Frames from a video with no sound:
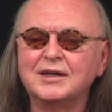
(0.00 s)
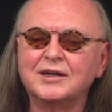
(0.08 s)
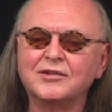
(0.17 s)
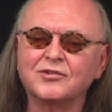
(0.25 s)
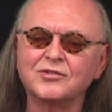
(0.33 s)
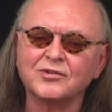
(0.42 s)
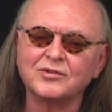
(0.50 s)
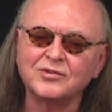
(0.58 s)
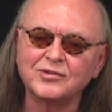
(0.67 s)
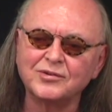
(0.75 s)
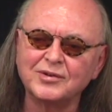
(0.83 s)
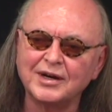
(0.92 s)
And so
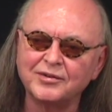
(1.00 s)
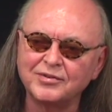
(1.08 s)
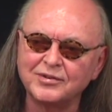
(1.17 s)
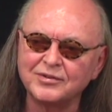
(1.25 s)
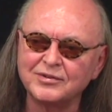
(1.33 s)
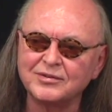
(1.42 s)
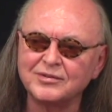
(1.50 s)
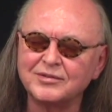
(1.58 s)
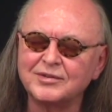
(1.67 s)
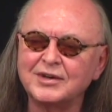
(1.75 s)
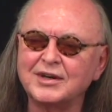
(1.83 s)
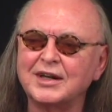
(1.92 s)
you have to
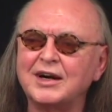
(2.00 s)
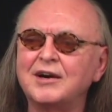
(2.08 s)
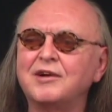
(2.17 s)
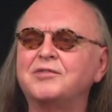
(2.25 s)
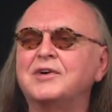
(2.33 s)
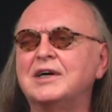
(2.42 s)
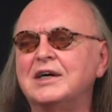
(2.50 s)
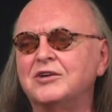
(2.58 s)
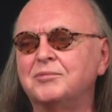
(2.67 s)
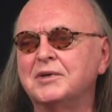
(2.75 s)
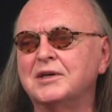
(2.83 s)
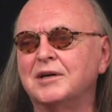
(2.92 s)
clarify it
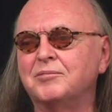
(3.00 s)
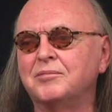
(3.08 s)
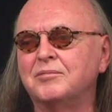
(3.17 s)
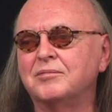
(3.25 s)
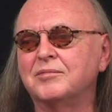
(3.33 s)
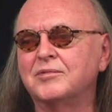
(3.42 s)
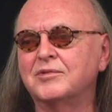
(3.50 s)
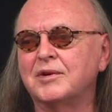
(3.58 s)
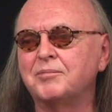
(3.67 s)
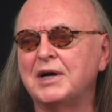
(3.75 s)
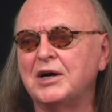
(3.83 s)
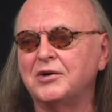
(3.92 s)
or become
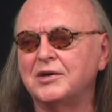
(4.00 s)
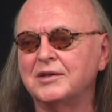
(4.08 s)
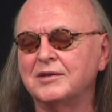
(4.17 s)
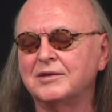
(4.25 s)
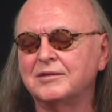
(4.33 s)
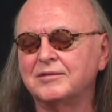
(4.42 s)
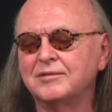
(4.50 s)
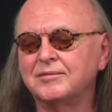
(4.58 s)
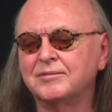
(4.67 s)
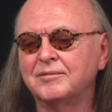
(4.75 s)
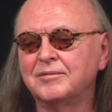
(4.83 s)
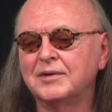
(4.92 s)
somehow or other
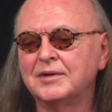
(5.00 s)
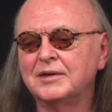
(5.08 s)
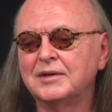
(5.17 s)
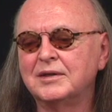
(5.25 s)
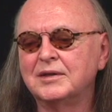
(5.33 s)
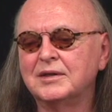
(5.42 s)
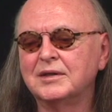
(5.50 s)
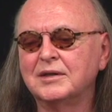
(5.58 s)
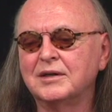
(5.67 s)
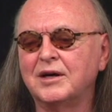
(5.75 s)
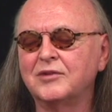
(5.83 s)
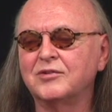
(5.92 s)

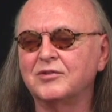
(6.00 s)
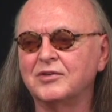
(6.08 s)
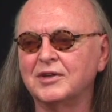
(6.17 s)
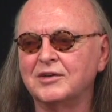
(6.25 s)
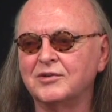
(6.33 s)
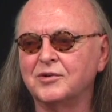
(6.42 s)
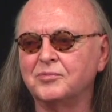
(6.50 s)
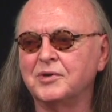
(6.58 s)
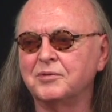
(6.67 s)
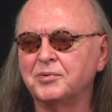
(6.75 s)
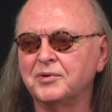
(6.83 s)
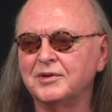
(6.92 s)
concentrated or
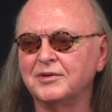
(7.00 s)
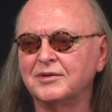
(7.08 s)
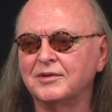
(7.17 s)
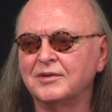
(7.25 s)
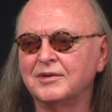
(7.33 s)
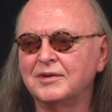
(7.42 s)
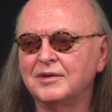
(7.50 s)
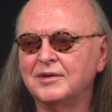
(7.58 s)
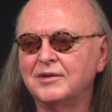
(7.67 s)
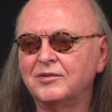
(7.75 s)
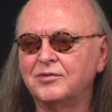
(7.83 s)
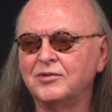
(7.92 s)
one-pointed
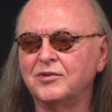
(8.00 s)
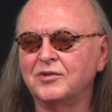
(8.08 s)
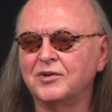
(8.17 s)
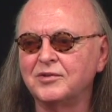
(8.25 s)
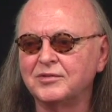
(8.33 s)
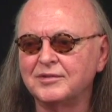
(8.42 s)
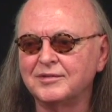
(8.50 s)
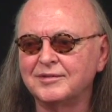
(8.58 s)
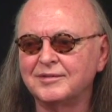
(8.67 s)
through your own